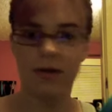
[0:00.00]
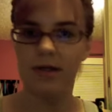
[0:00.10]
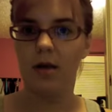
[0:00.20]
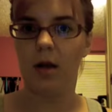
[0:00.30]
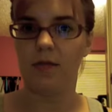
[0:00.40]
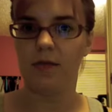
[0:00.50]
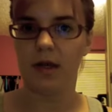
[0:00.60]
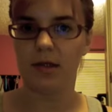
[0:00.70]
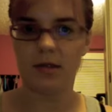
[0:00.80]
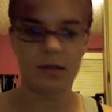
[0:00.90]
I did all of
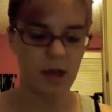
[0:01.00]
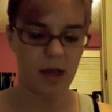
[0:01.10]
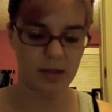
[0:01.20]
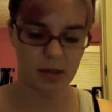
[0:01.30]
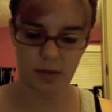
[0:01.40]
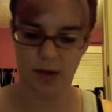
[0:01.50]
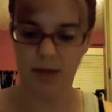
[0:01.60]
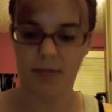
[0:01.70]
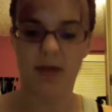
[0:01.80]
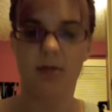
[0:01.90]
this. I sewed on
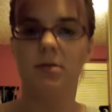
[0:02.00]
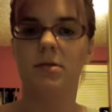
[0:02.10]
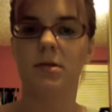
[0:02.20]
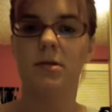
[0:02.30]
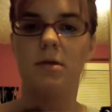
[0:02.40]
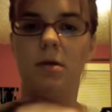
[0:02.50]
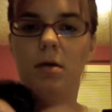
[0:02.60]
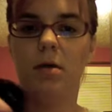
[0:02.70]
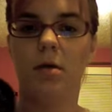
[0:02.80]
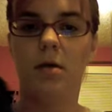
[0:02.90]
the buttons
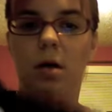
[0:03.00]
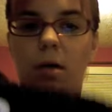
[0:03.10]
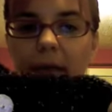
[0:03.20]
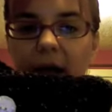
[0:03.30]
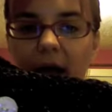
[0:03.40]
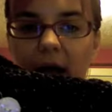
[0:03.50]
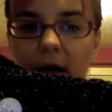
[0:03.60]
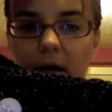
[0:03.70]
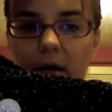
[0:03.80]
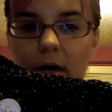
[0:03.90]
by
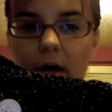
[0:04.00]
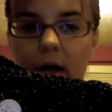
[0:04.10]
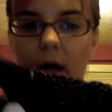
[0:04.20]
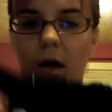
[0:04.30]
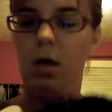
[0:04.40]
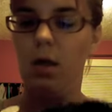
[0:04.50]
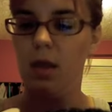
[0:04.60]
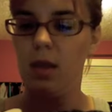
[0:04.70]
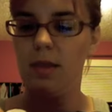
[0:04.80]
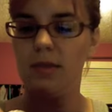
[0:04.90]
hand.
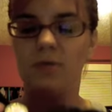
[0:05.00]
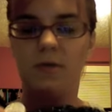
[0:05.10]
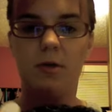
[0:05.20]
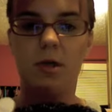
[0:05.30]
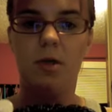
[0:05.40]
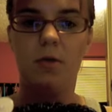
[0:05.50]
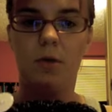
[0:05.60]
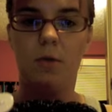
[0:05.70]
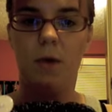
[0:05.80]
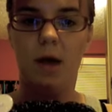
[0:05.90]
These are very cute.
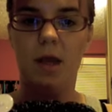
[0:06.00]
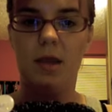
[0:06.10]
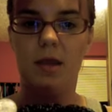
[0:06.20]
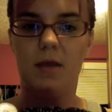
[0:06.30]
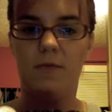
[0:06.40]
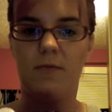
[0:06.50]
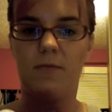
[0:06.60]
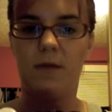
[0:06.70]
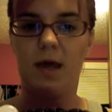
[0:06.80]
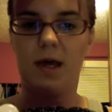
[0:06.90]
They're white. They've
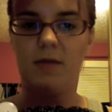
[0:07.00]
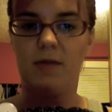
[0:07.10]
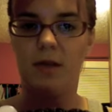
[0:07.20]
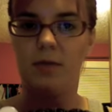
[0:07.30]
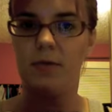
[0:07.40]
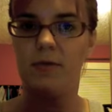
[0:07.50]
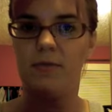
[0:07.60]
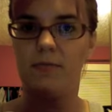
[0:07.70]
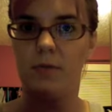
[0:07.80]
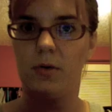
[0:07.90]
got kind of a glittery
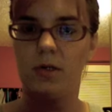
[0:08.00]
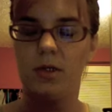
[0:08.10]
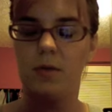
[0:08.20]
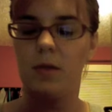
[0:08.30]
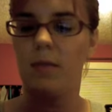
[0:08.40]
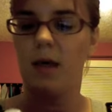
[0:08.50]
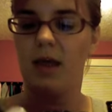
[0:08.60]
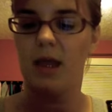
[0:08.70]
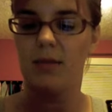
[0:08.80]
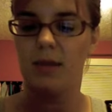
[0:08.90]
look to them. I
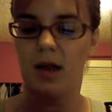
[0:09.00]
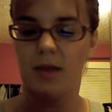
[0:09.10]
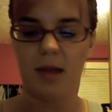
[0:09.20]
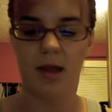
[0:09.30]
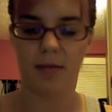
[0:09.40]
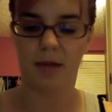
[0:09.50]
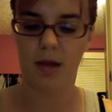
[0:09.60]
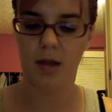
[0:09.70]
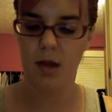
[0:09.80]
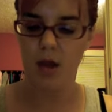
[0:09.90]
got them at Hobby
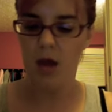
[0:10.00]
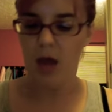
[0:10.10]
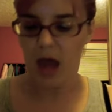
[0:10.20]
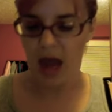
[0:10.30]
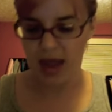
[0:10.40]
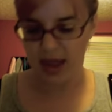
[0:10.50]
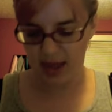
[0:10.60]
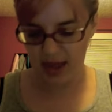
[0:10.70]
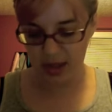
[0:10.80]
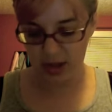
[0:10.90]
Lobby. And
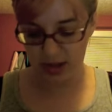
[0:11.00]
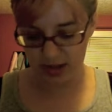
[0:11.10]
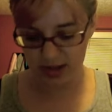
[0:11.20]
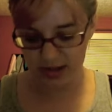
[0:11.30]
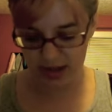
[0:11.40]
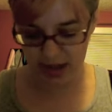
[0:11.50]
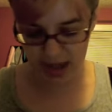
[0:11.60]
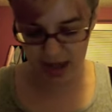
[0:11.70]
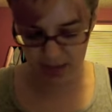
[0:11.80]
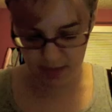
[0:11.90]
then just
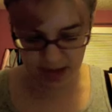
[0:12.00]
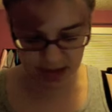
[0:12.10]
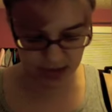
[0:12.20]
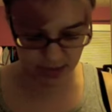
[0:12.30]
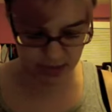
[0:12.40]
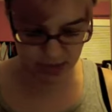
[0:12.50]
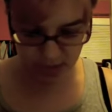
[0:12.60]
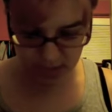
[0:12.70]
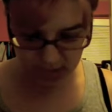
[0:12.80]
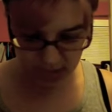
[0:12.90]
tonight, because I was
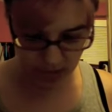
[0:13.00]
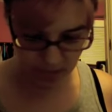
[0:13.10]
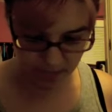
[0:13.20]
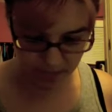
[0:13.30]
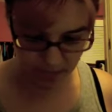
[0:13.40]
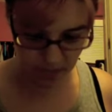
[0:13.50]
noticing,